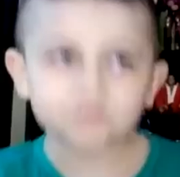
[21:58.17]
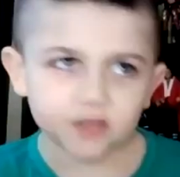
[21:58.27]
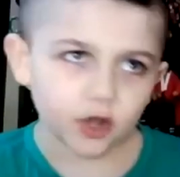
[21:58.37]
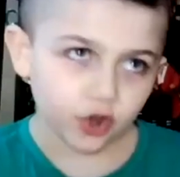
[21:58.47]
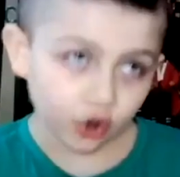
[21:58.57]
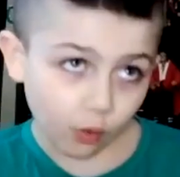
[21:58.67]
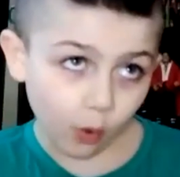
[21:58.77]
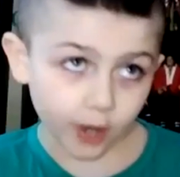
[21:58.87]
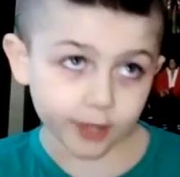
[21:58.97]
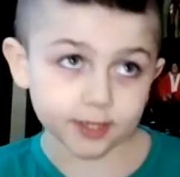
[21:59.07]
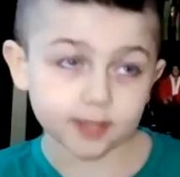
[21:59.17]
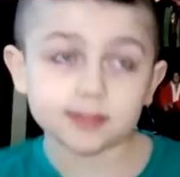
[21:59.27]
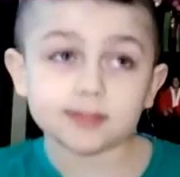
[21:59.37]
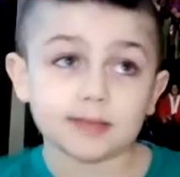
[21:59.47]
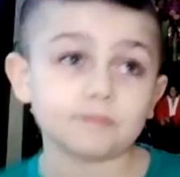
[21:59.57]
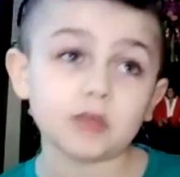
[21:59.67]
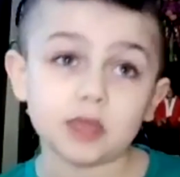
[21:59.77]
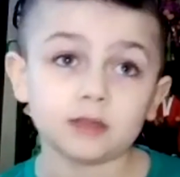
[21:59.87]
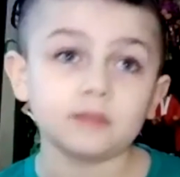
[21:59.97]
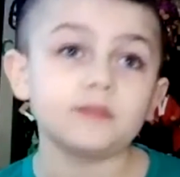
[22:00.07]
the new one does the same
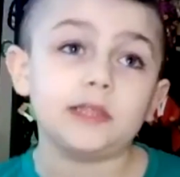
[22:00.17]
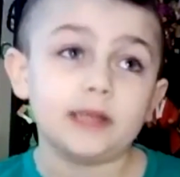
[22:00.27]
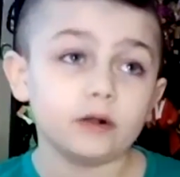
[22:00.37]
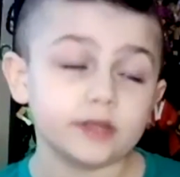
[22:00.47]
thing, then that was